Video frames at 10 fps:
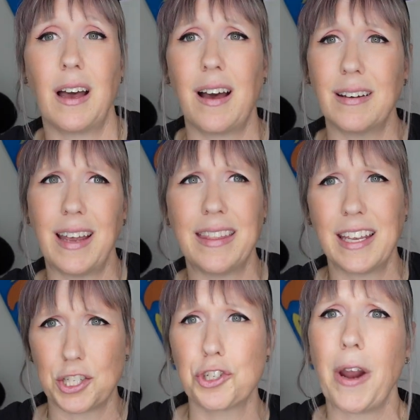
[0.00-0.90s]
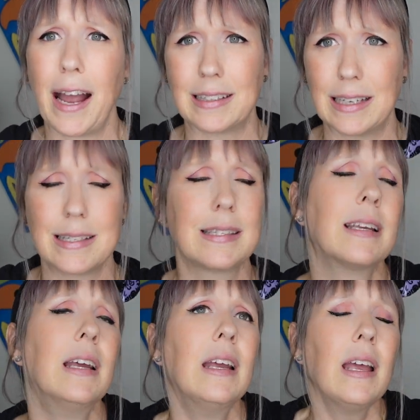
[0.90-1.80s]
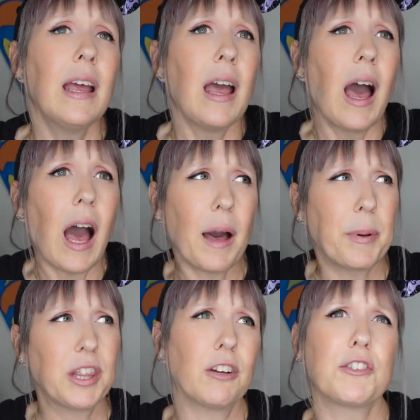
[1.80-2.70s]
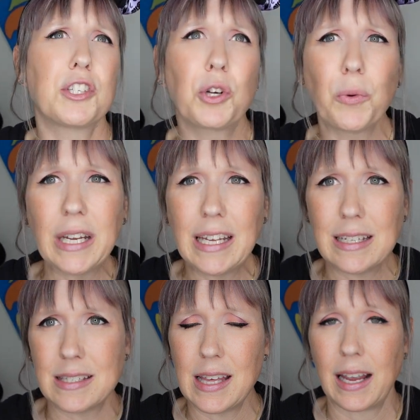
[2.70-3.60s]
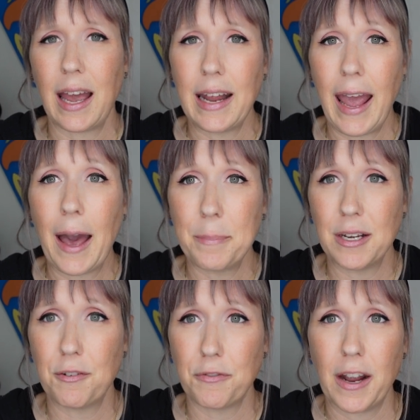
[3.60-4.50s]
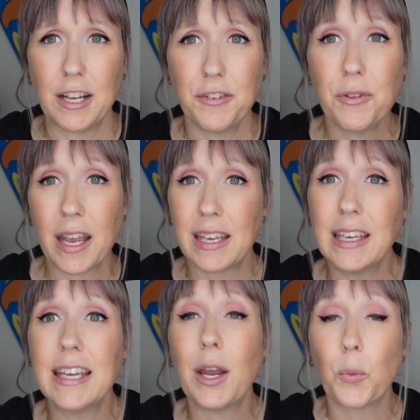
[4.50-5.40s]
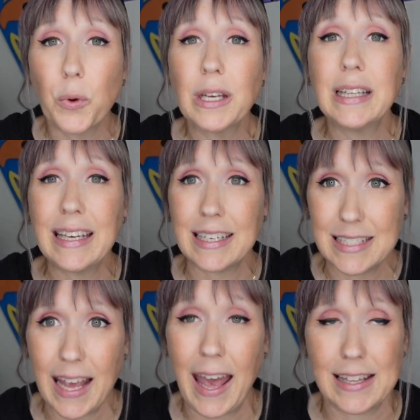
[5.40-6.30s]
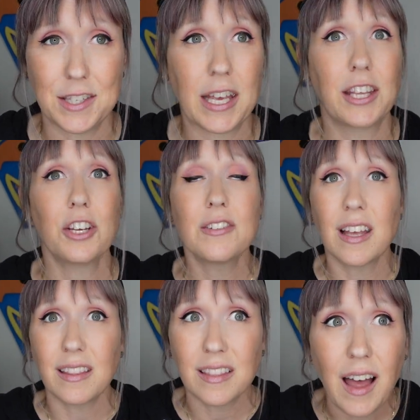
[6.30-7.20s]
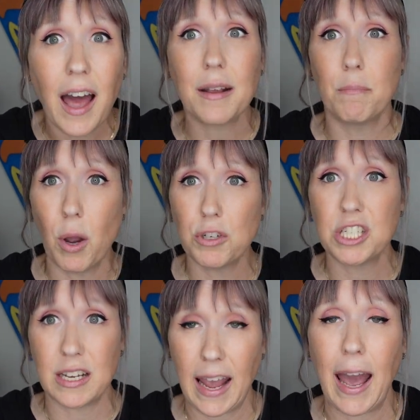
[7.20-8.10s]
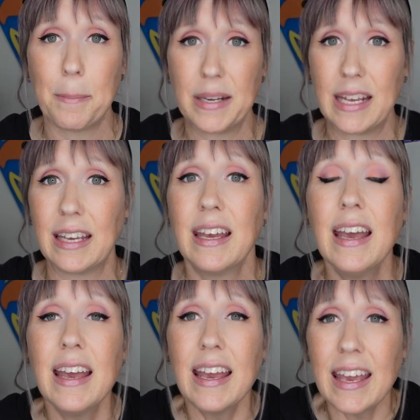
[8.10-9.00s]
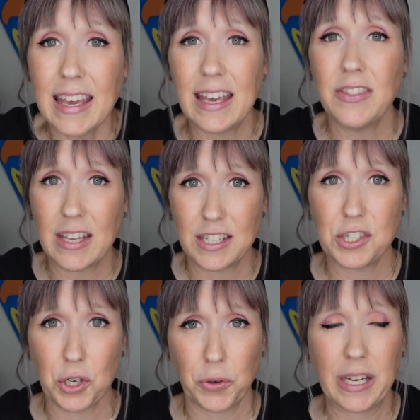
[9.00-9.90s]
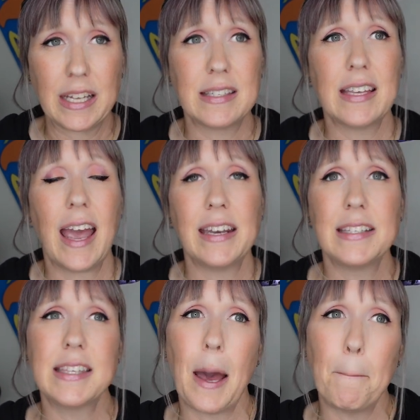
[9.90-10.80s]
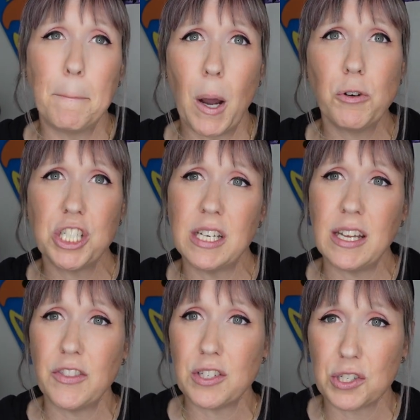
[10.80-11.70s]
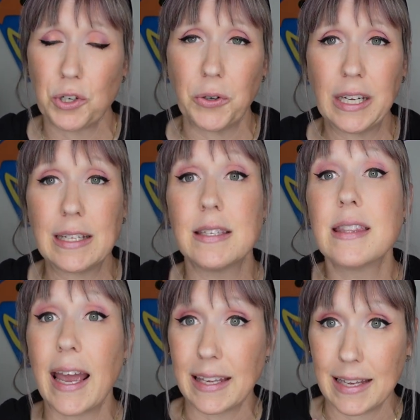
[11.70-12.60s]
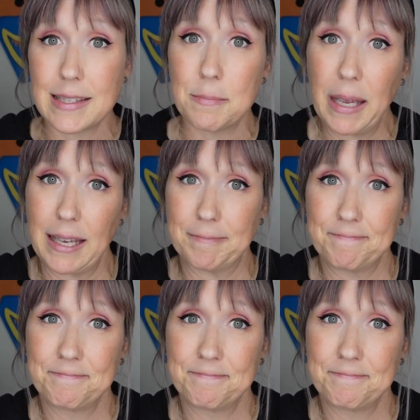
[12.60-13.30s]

Uh, I think it's trackless. Uh, but there's screens that kind of happen in front of you that can get really intense. Like there's a lot of motion happening in these screens. And it's that motion in the screens that gets me.